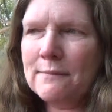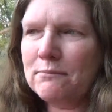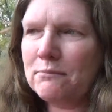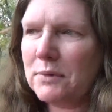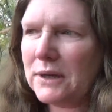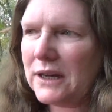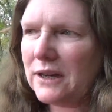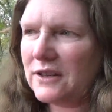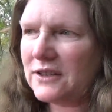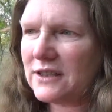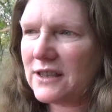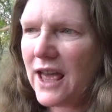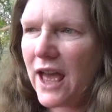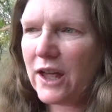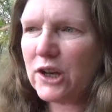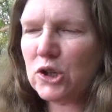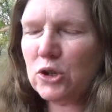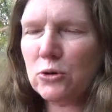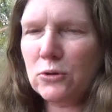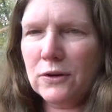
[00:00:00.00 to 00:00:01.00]
because
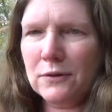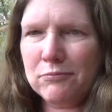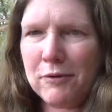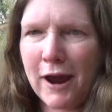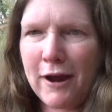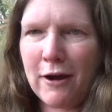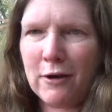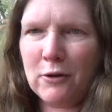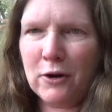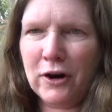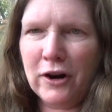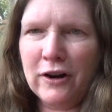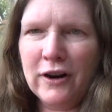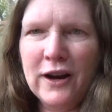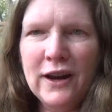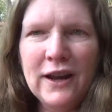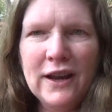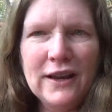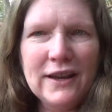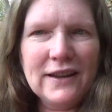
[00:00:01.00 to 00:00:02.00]
that true power
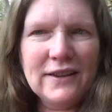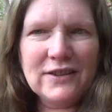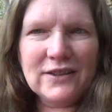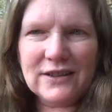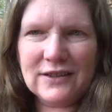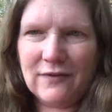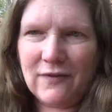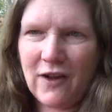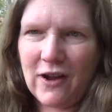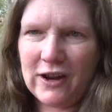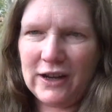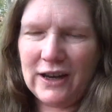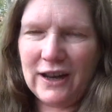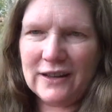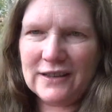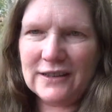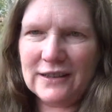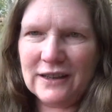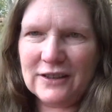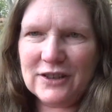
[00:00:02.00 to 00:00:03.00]
is divine
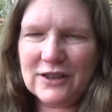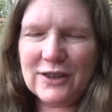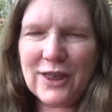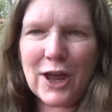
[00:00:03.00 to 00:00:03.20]
essence.